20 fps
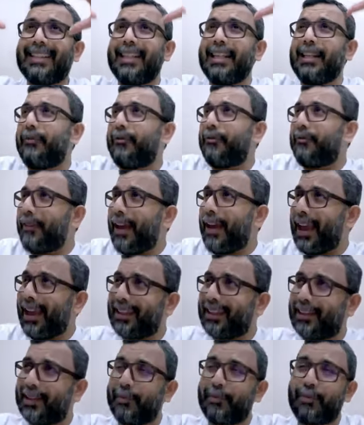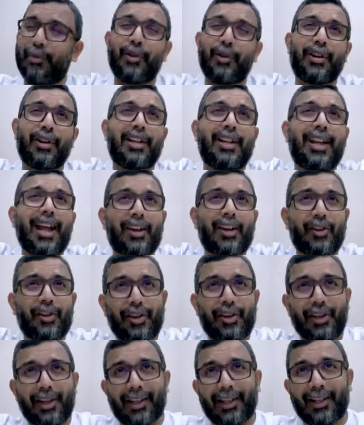effect, the
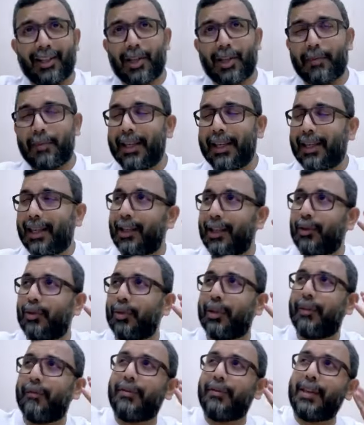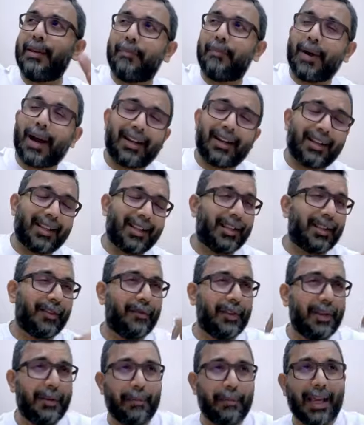production, speaking to the V partners, the
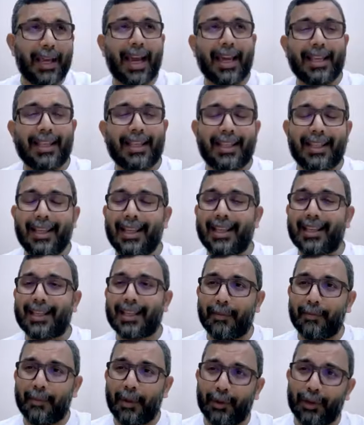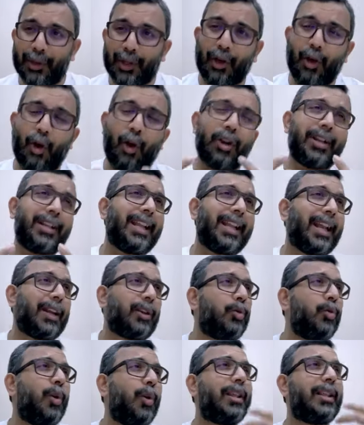VPICs about the content,
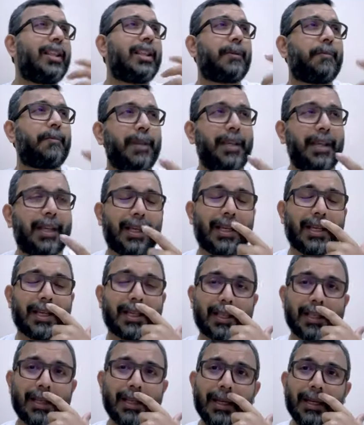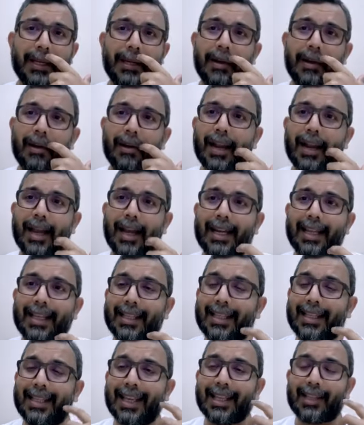who are the speakers. Alright,
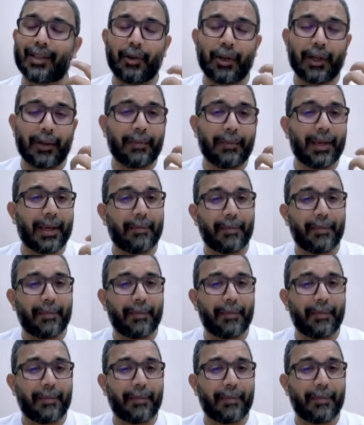it's just going to be